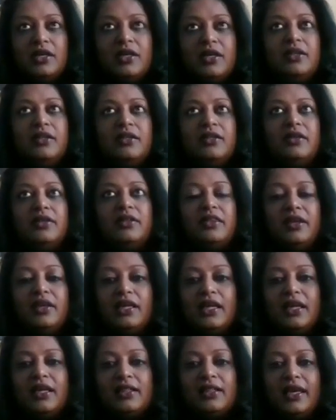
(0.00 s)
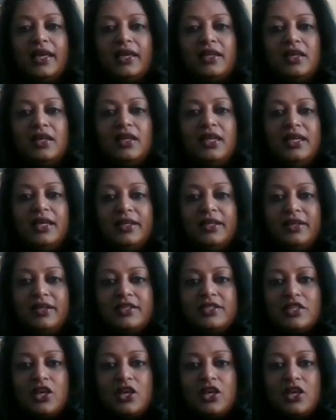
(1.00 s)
the thinking that a leader is